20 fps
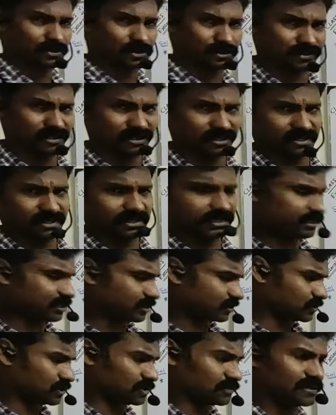situation? In
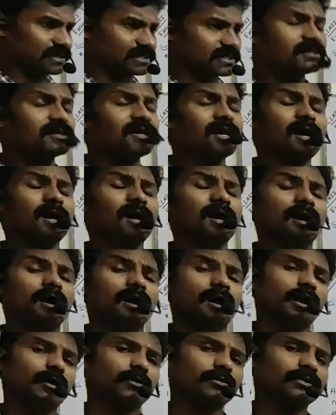this situation,
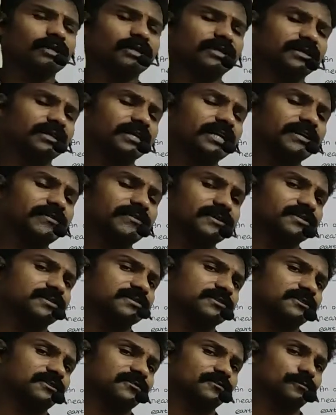how the
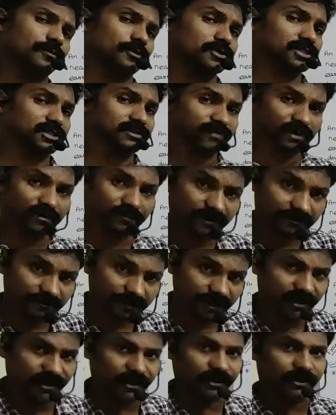equations of motion will be
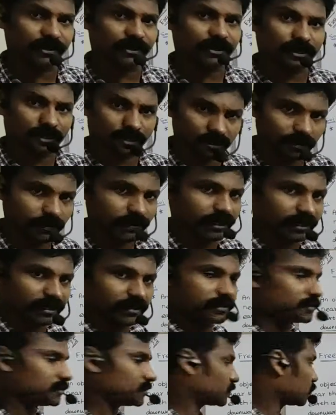vary.
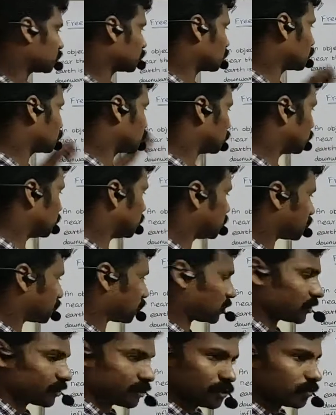Okay. So
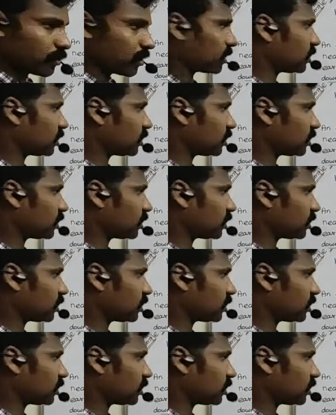it's not new